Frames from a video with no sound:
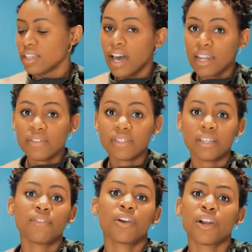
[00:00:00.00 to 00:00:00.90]
A lot of
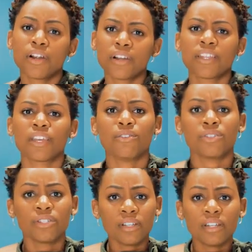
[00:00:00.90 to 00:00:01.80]
us have heard that
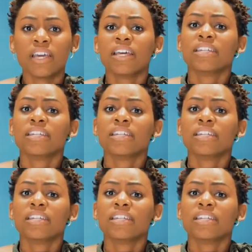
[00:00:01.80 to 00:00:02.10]
you should